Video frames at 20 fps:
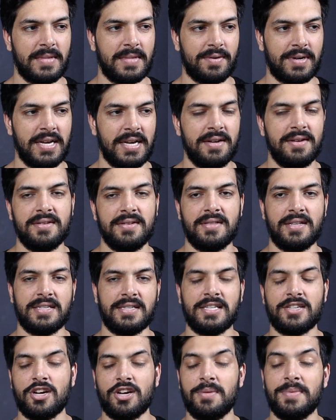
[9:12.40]
Okay, this
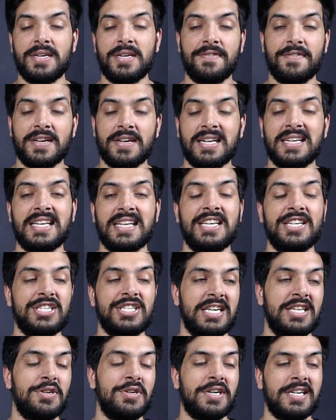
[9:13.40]
is gonna be difficult.
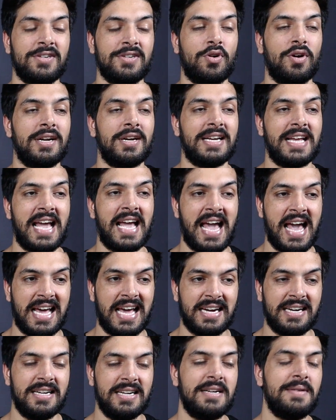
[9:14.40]
Initially you can call it
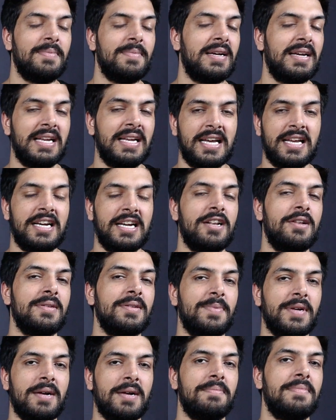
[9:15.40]
R, but later it
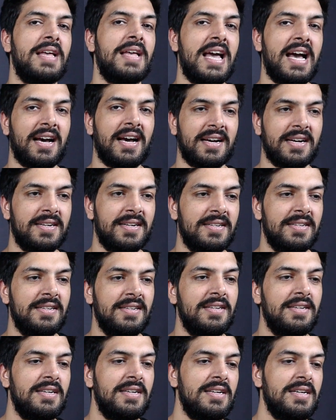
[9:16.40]
will become R.
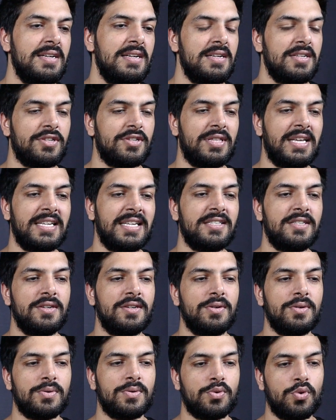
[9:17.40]
So that is
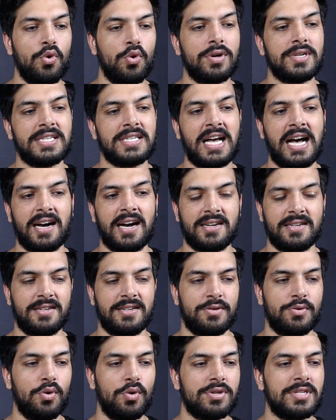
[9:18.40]
Rucksack.
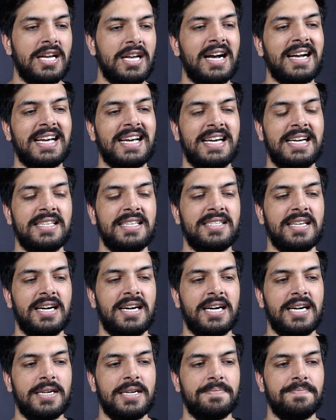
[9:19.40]
Rucksack is
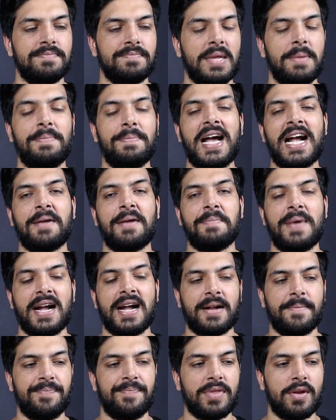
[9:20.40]

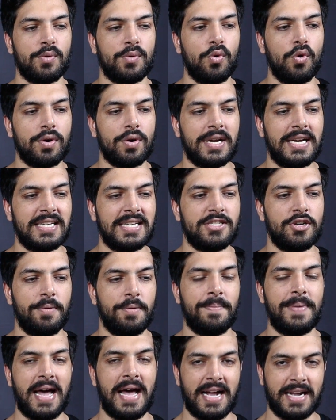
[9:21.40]
backpack. Ruck is your
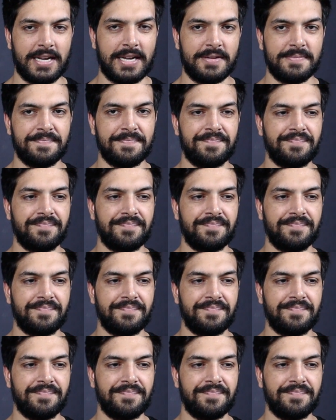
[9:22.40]
back,